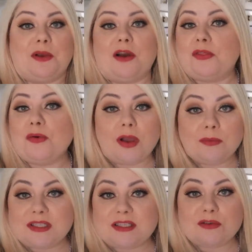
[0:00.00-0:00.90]
But I thought I
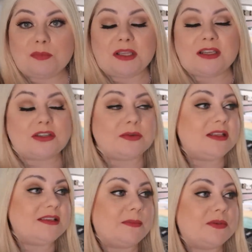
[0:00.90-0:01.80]
would still be
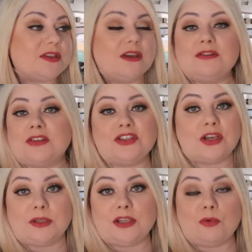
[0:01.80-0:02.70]
doing these episodes and
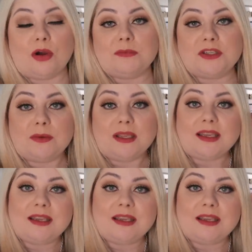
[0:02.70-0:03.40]
showing you what I'm doing,